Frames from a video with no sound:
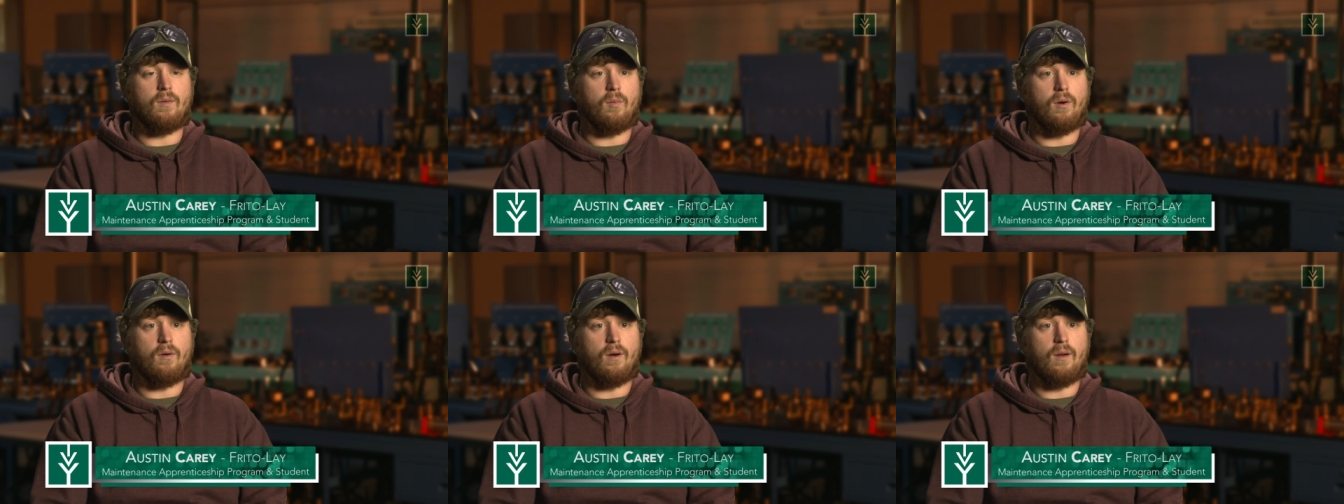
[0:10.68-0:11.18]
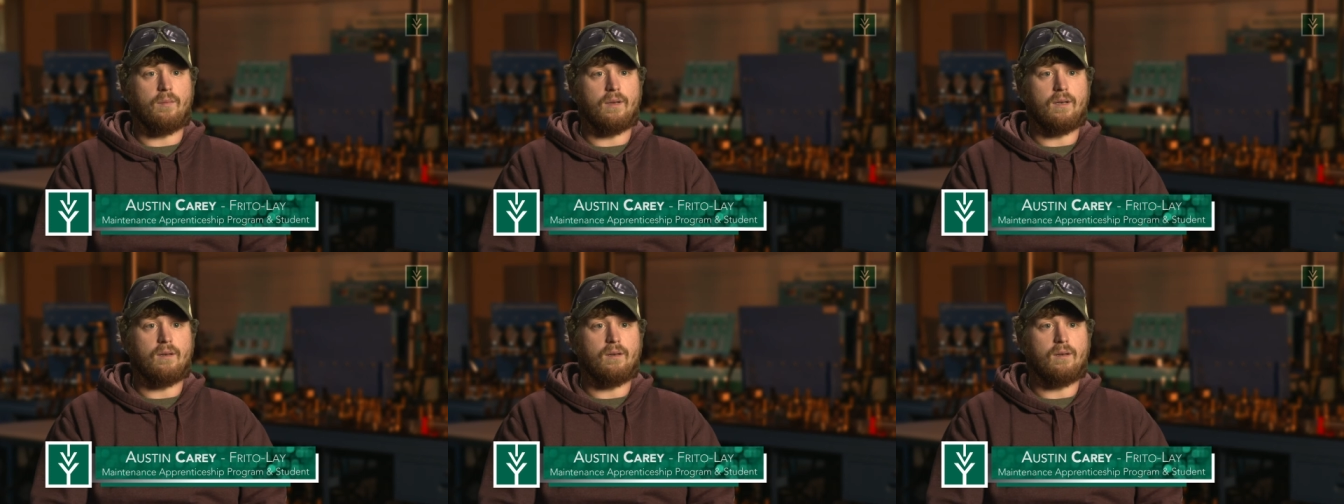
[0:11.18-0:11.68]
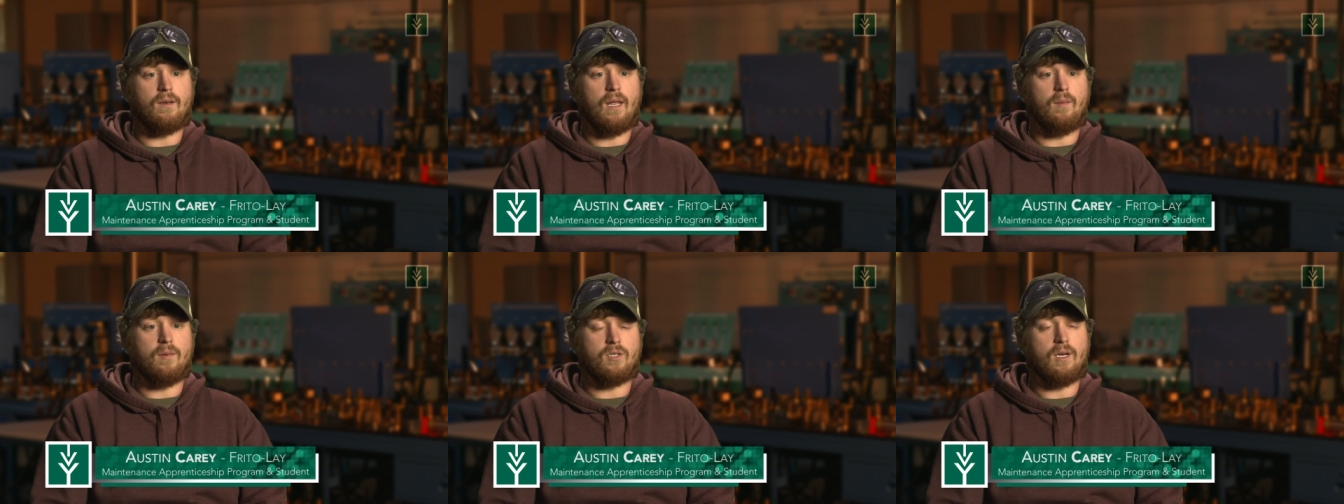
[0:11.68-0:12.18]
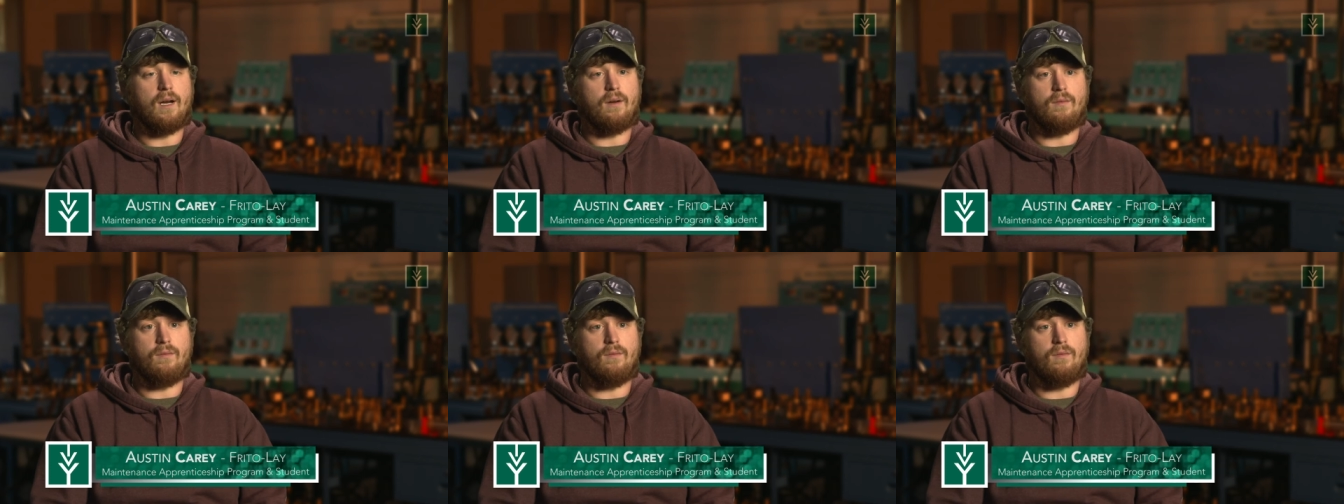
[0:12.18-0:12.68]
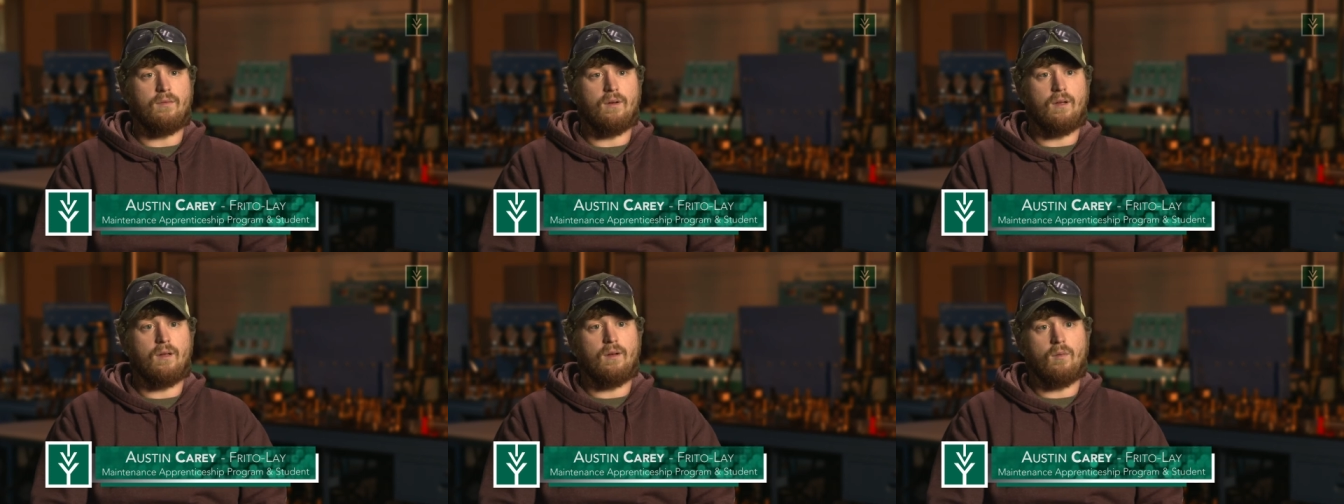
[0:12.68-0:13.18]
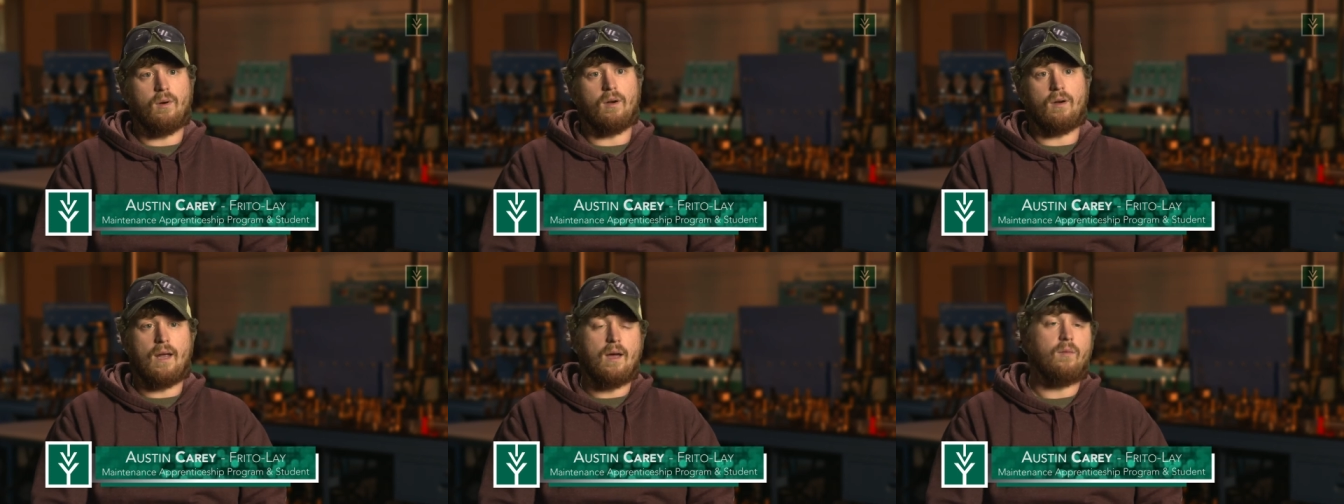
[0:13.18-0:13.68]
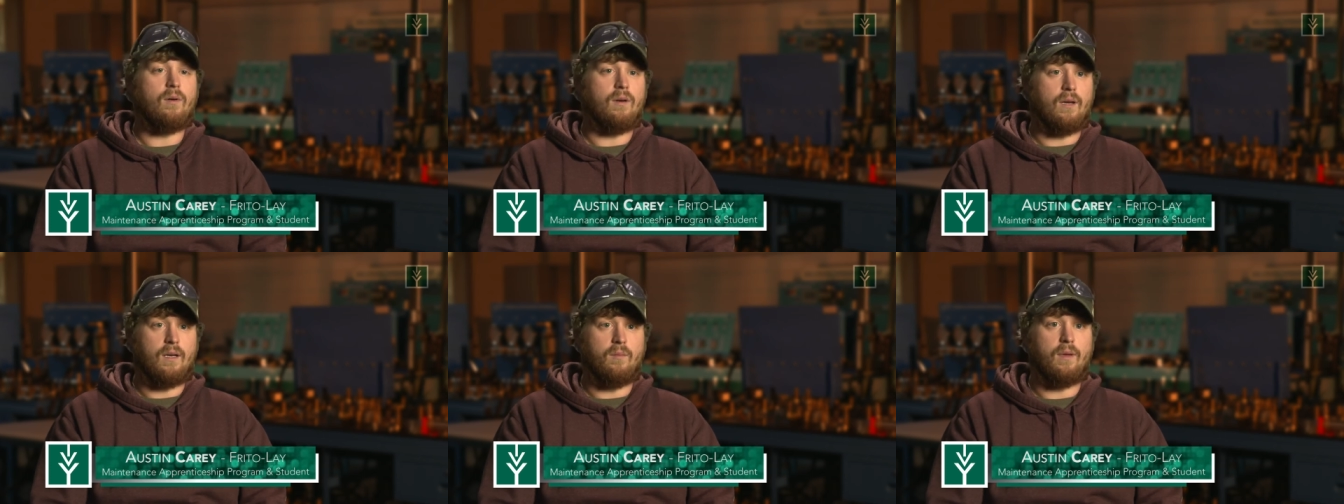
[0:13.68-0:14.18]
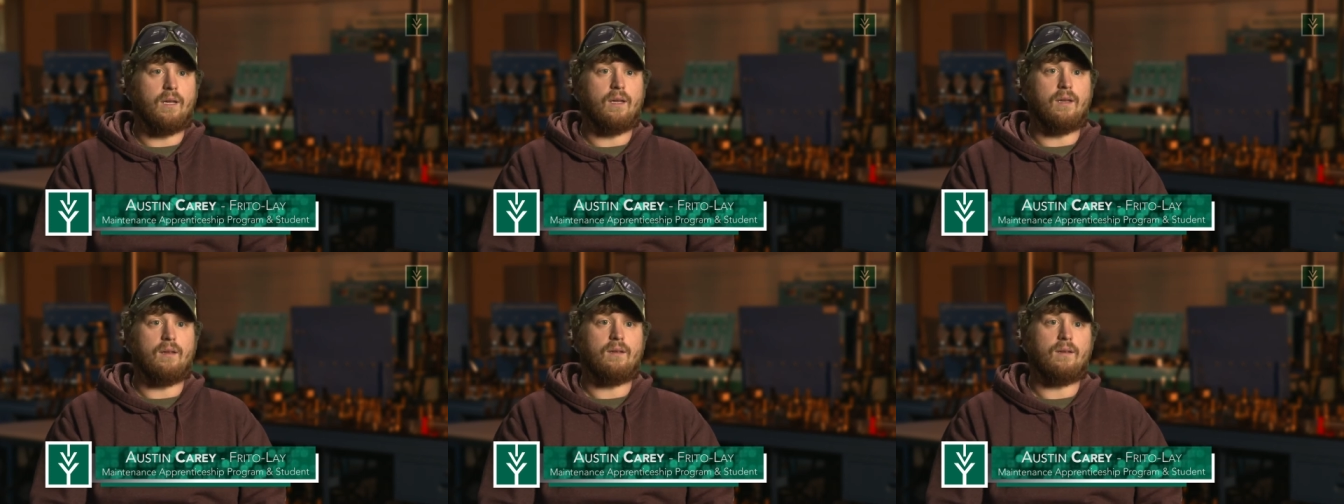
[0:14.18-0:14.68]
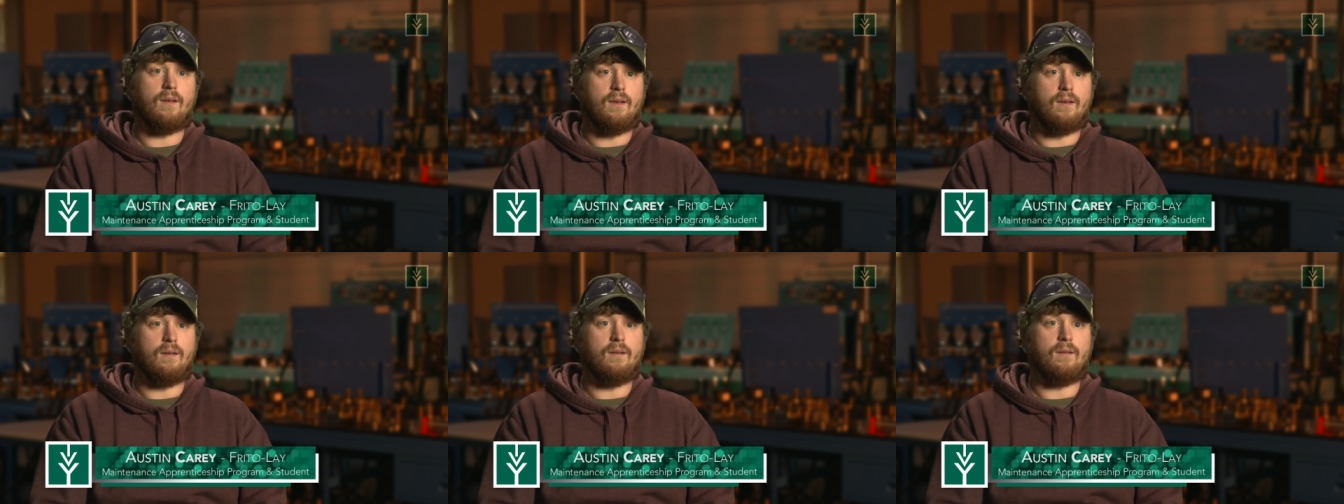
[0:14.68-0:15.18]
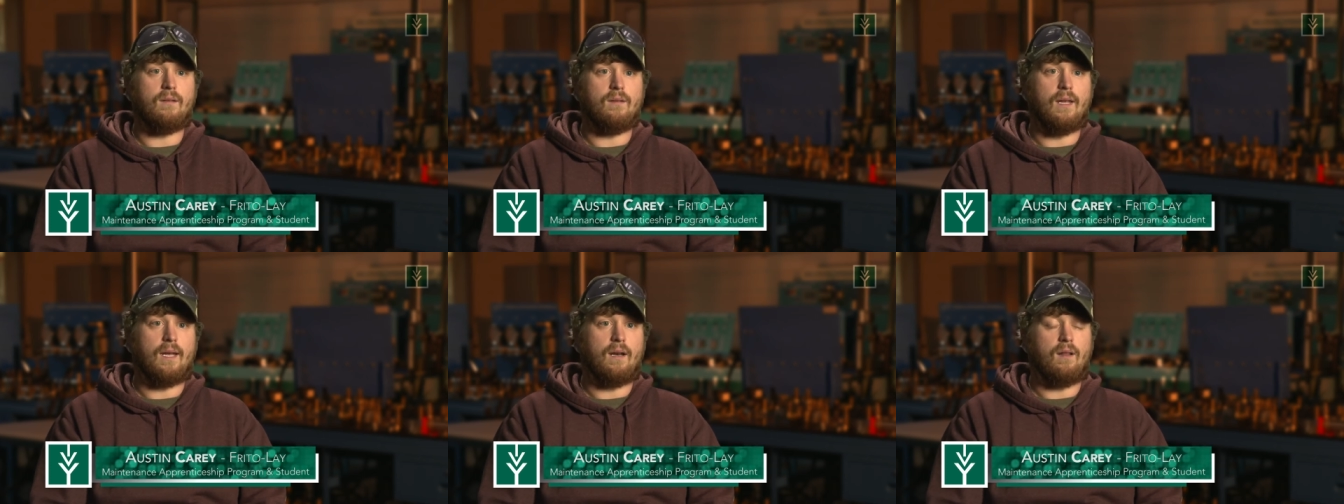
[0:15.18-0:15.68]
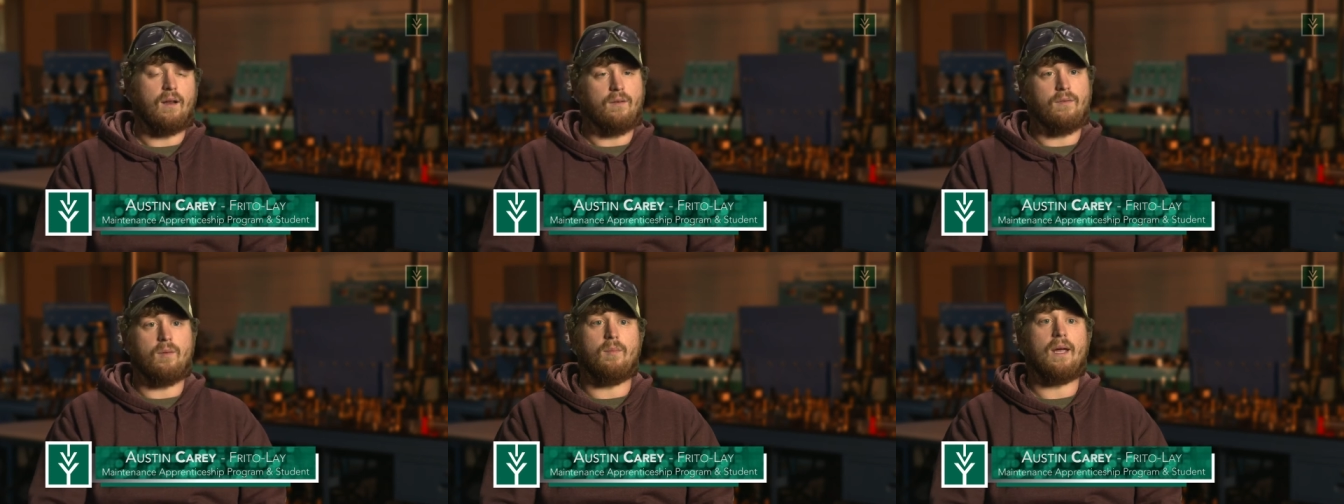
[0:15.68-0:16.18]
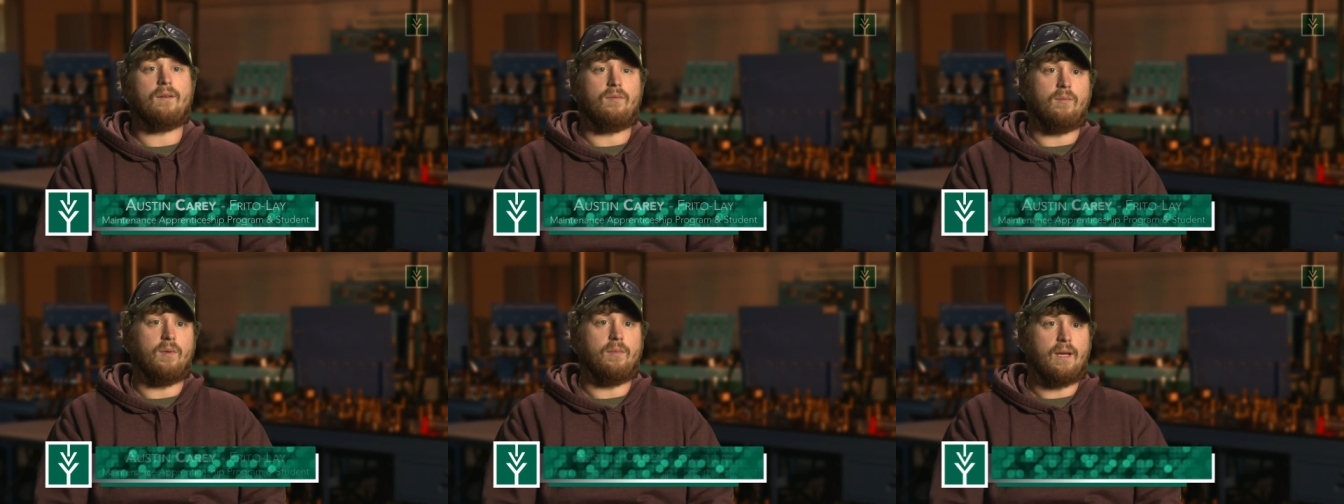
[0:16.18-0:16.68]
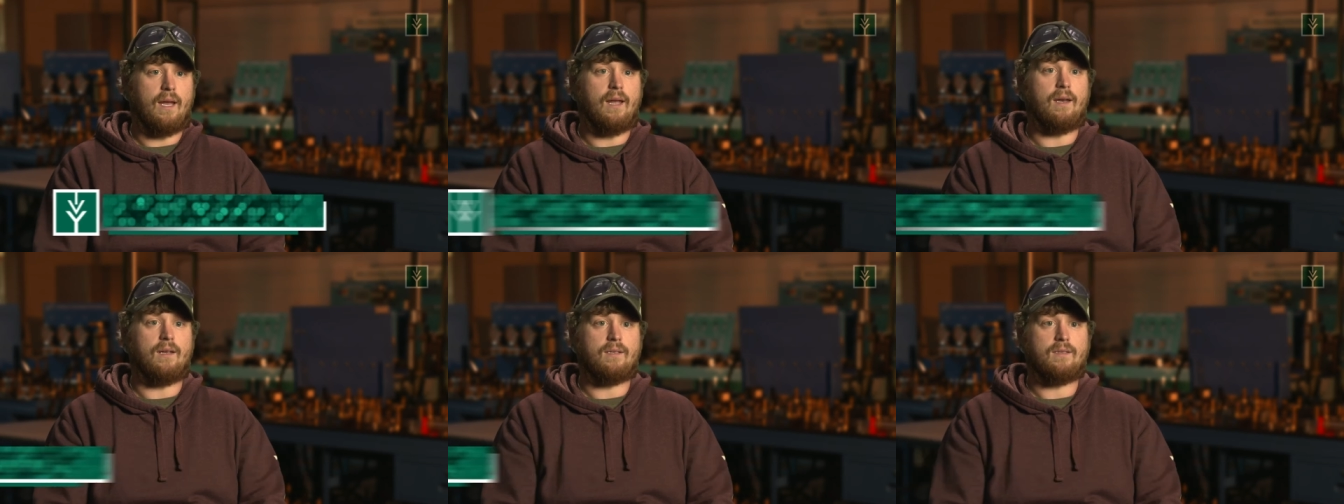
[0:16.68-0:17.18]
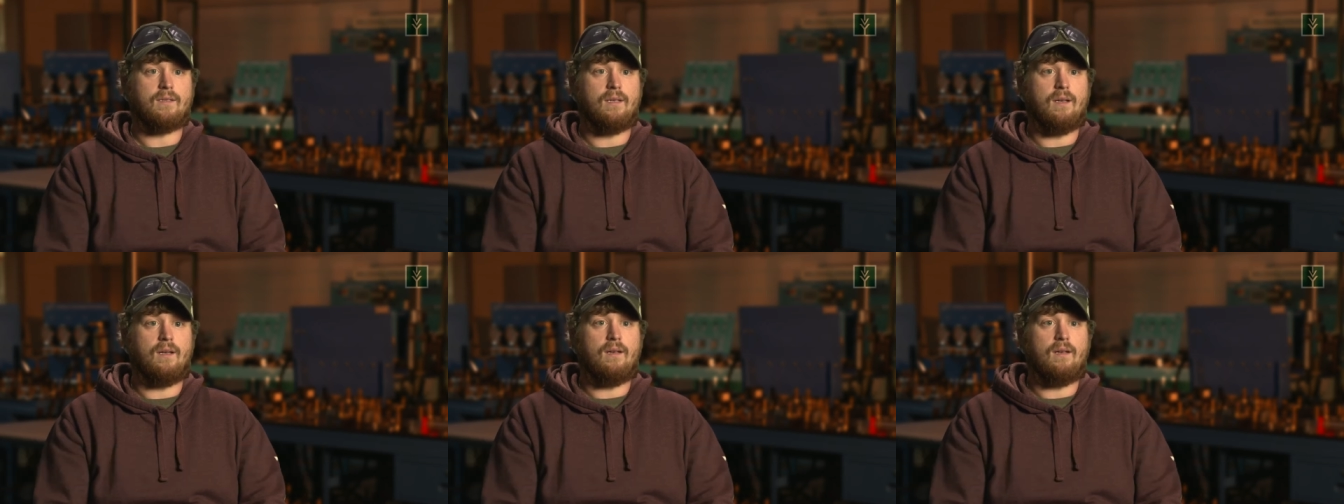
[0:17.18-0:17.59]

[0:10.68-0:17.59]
the program and keeping track of where you're at, where you need to be, and they get a lot of feedback from the mechanics,